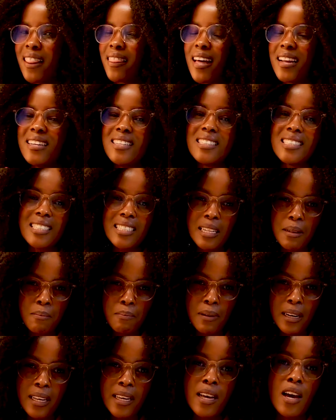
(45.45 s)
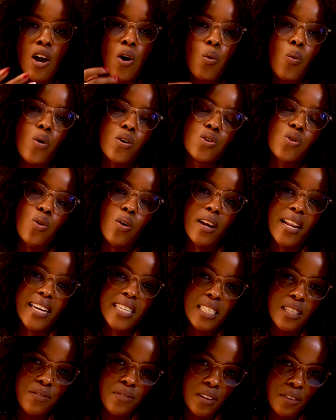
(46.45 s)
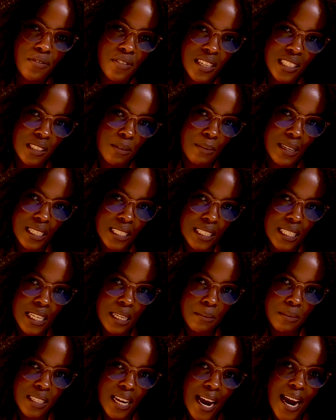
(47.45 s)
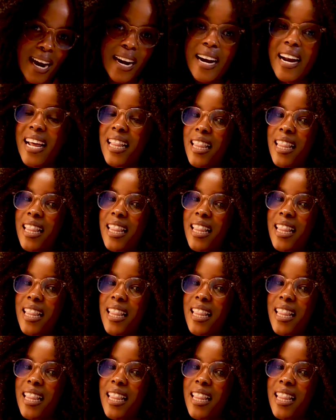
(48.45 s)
That is simply what collective investment schemes are,